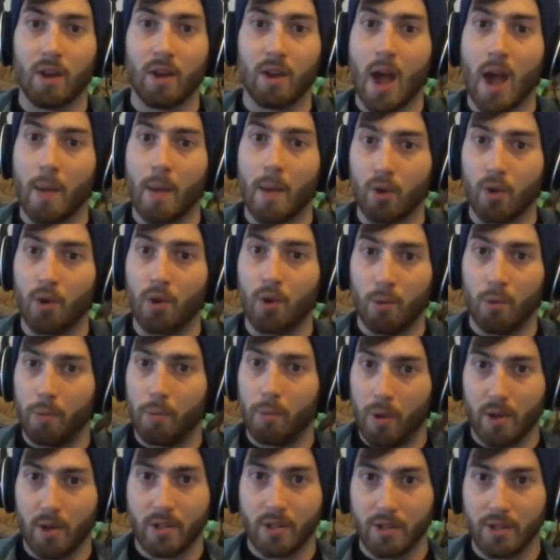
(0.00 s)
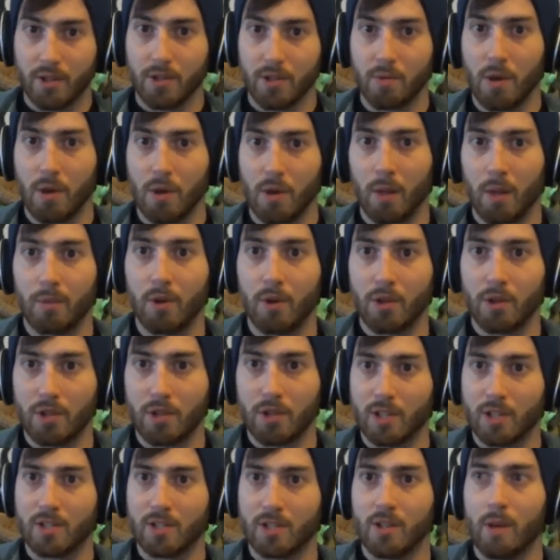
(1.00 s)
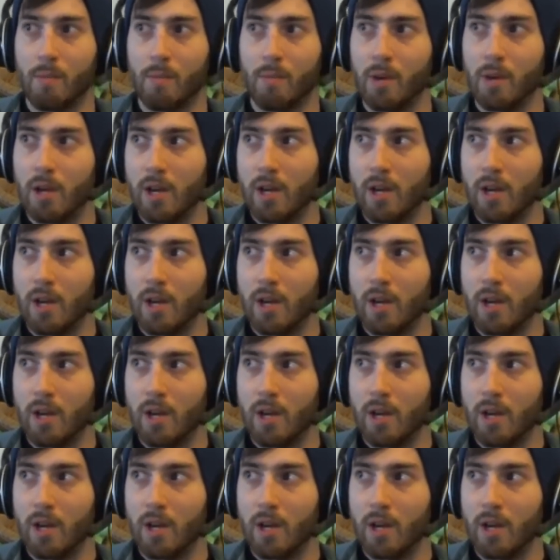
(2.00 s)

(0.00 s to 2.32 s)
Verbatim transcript: I am a normal person as well. I'm not just some